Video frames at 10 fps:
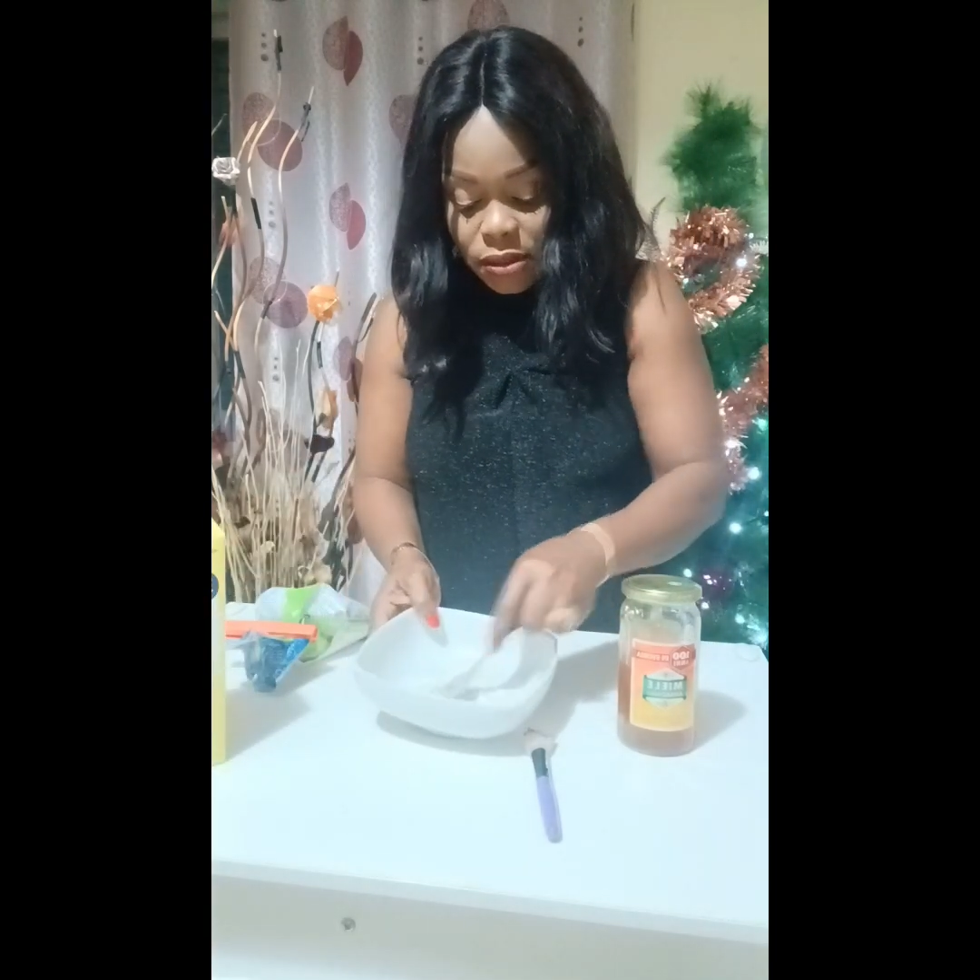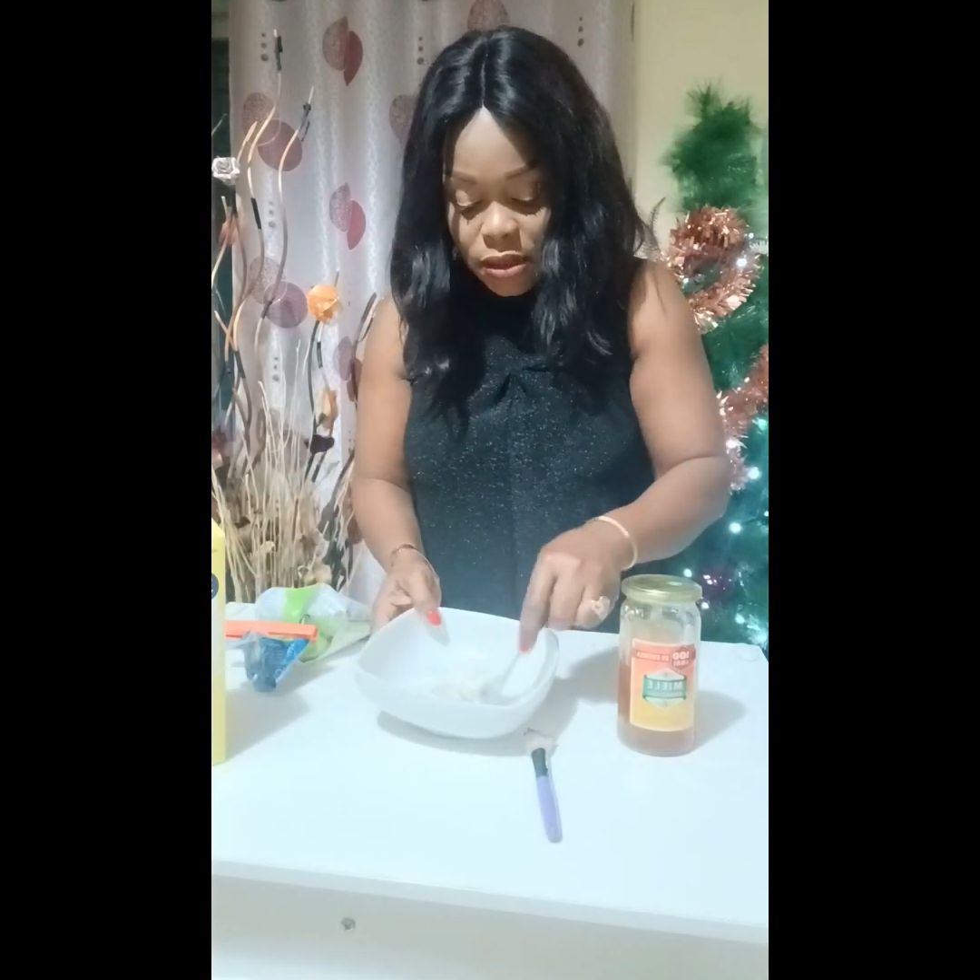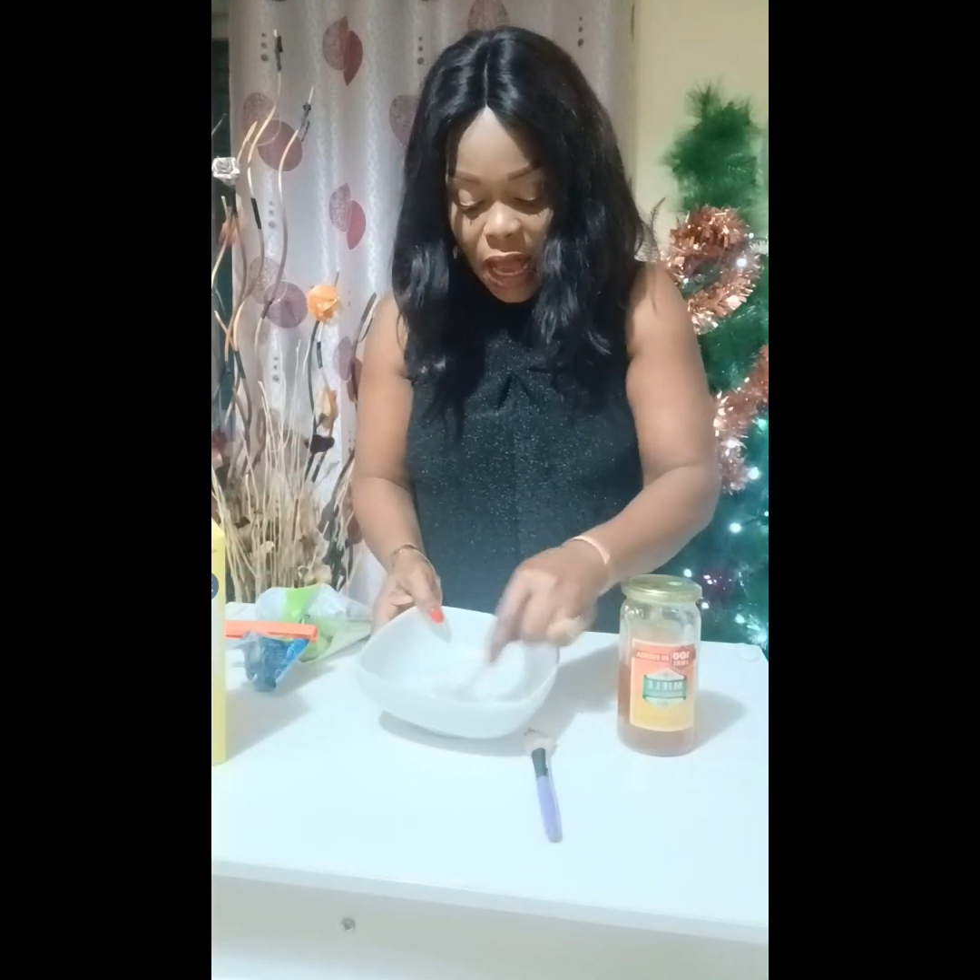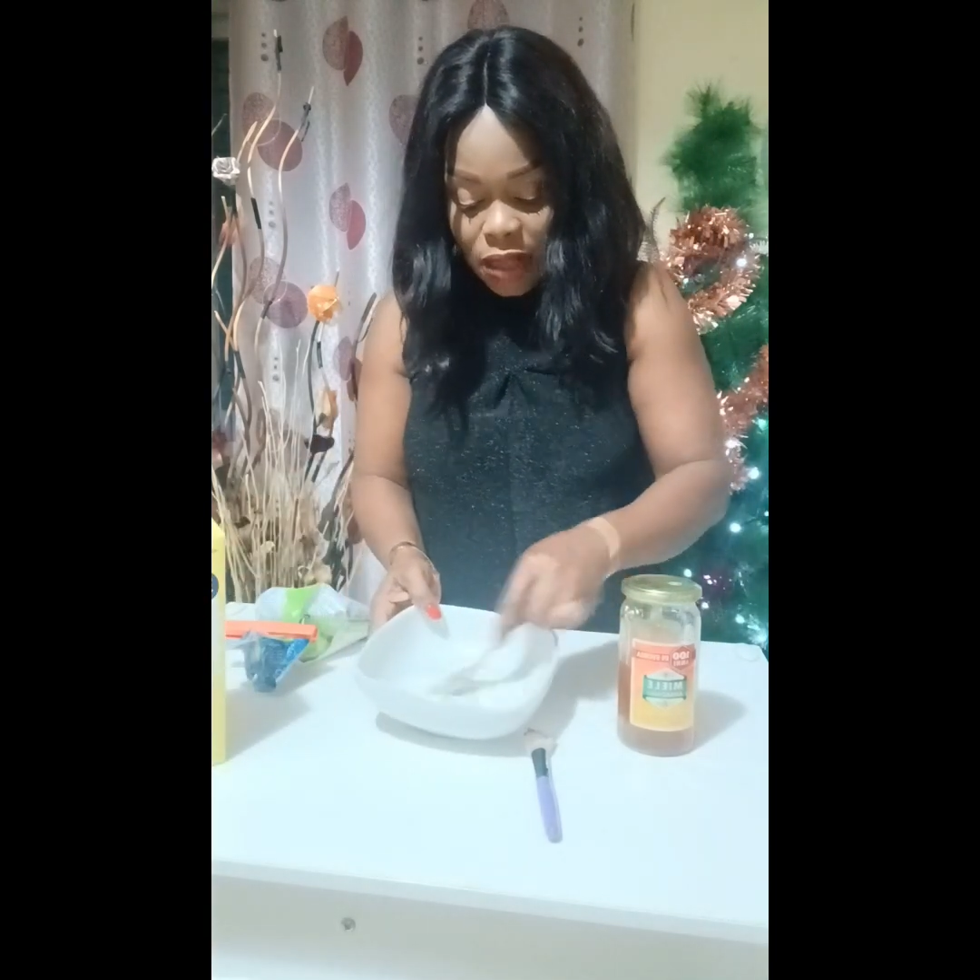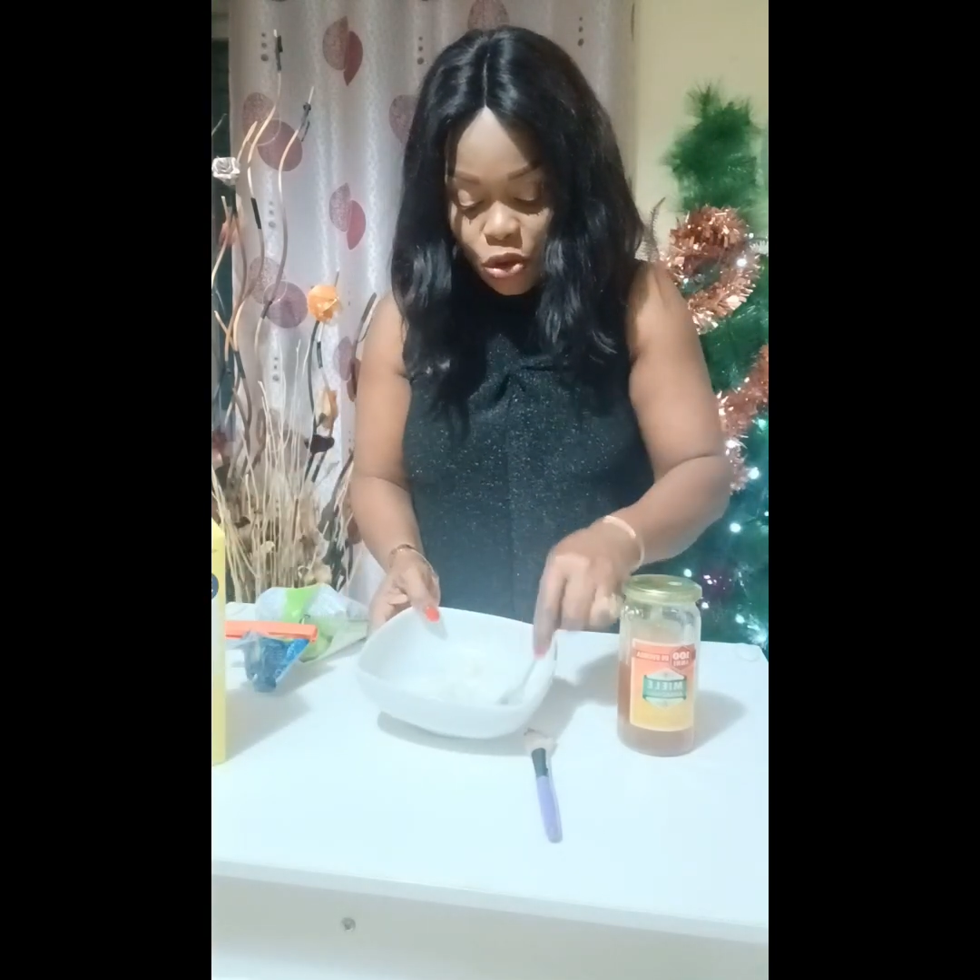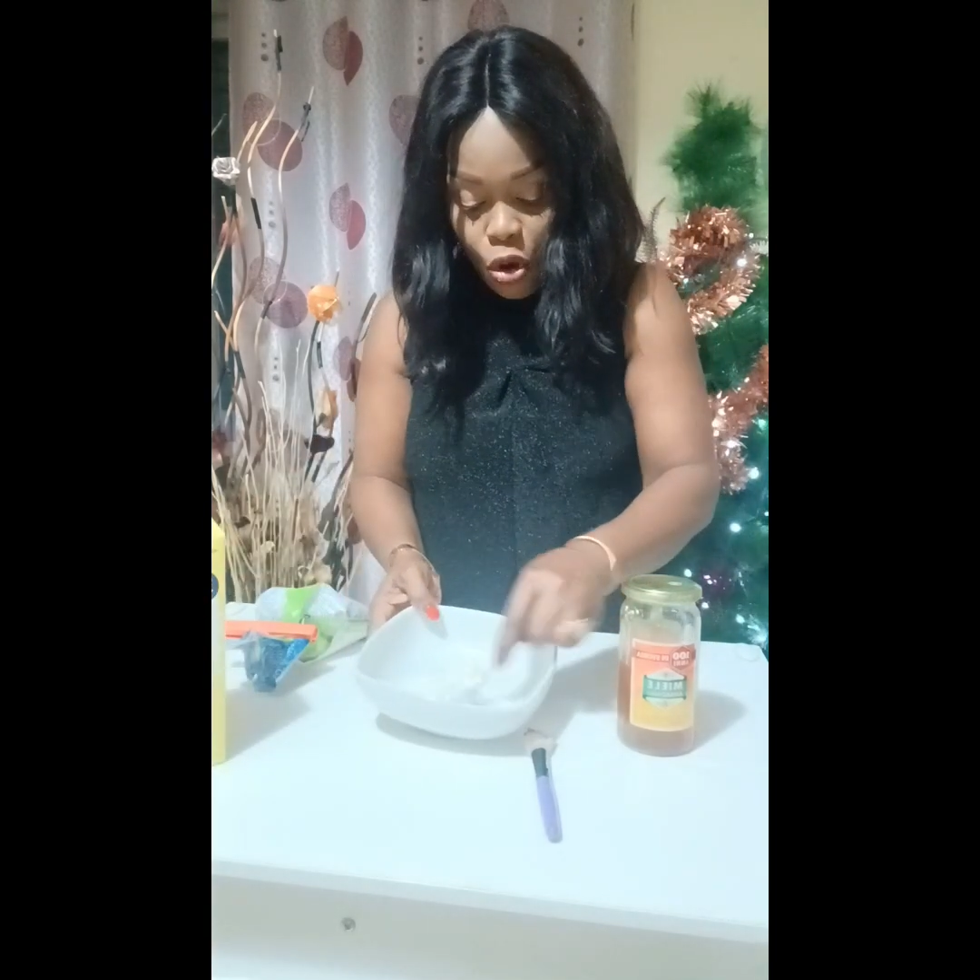When you